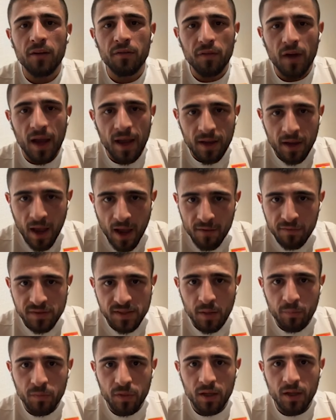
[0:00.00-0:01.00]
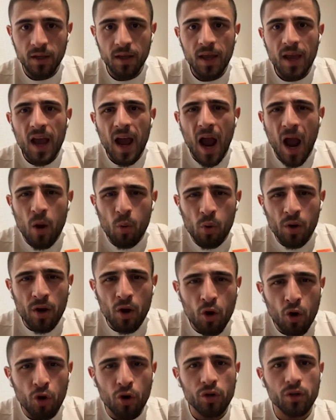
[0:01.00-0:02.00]
I have something, I want to
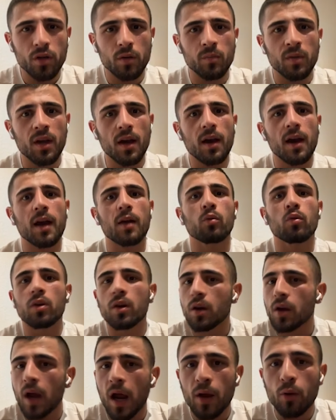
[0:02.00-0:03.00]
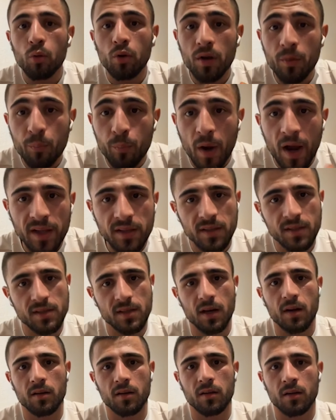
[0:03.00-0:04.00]
hurt him. Yeah, I want to bite his
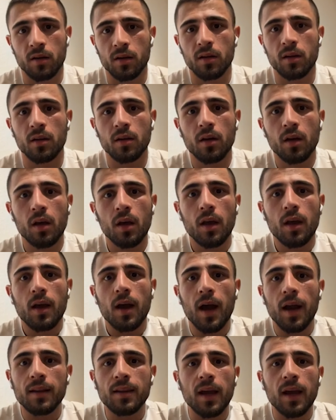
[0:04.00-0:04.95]
heart really, and